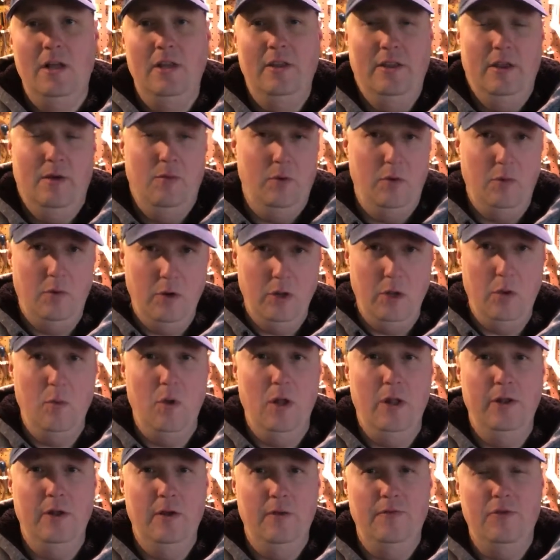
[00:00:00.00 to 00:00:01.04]
and they were really
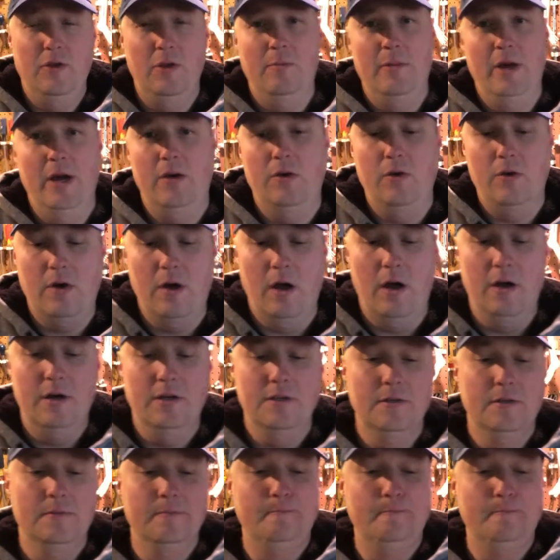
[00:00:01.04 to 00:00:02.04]
well known for their microcars.